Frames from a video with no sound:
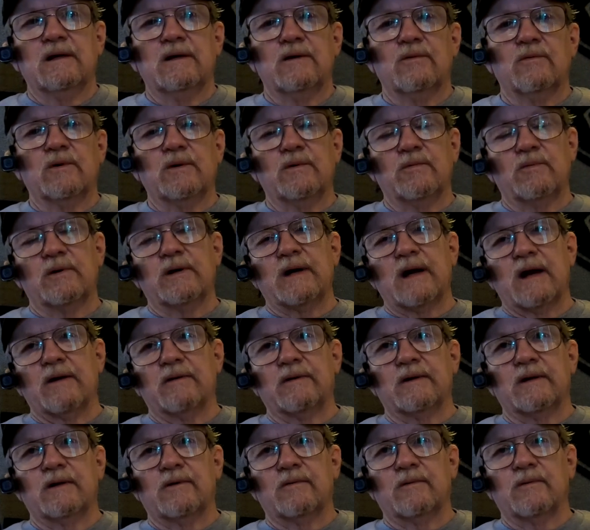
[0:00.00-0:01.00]
and we were
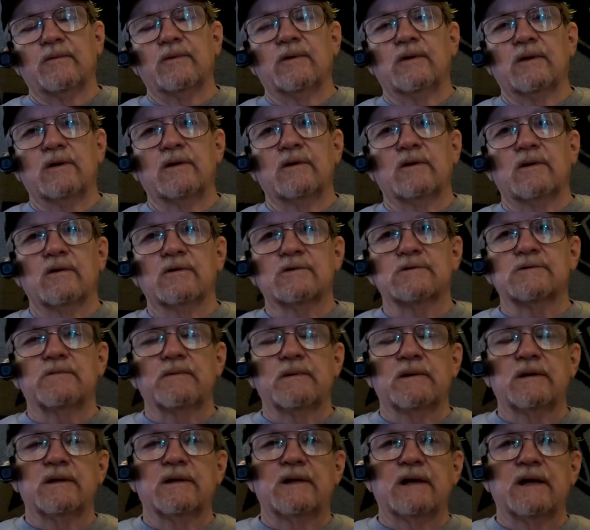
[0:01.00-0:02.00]
down there. We were going to go
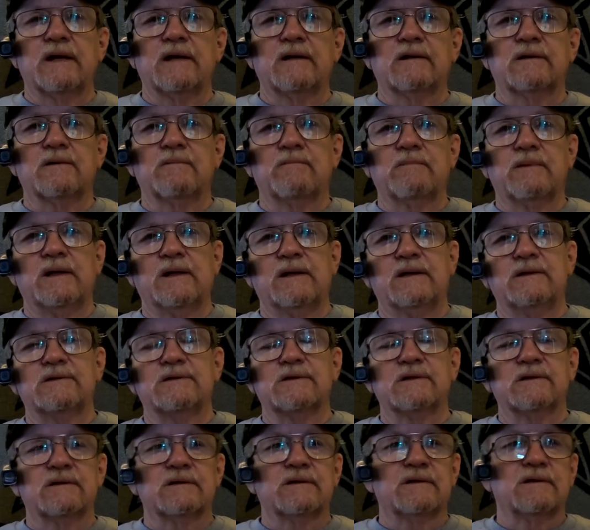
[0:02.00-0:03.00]
spend the day at the
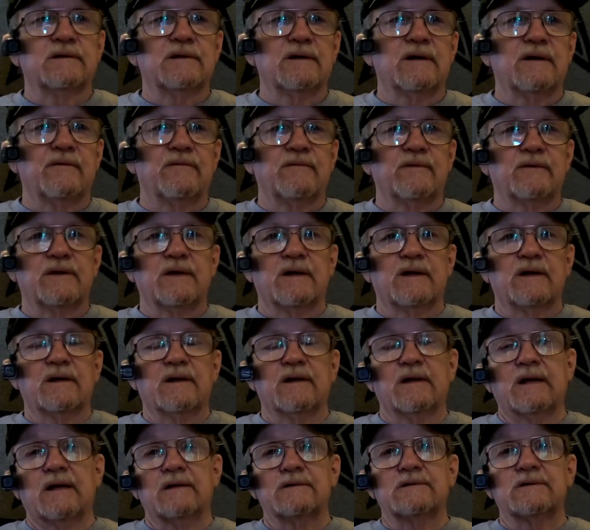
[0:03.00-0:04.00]
beach and
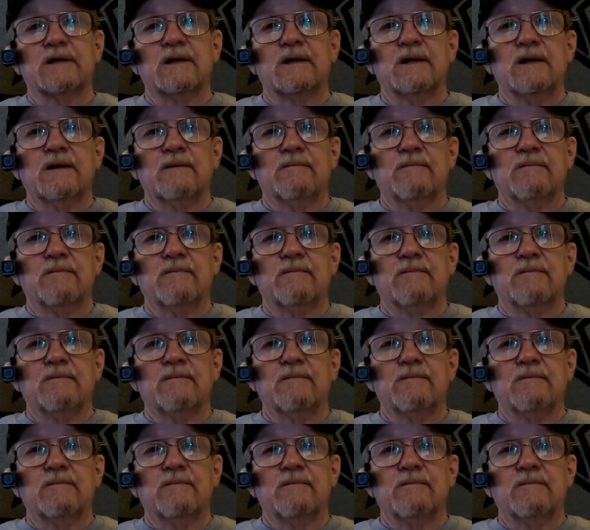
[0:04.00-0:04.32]
everything, and